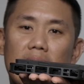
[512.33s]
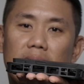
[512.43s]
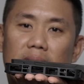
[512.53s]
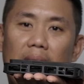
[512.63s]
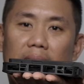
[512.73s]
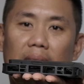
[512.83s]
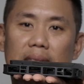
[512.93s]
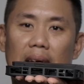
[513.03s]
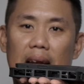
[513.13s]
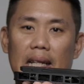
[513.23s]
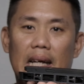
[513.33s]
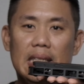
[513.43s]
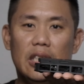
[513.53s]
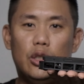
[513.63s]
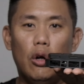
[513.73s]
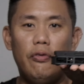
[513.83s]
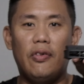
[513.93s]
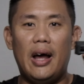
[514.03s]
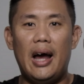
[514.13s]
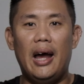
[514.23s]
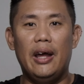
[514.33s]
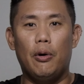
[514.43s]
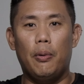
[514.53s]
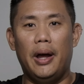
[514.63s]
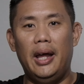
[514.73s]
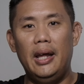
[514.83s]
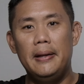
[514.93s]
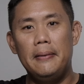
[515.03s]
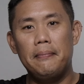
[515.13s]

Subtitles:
staircase and I let the drone fly away,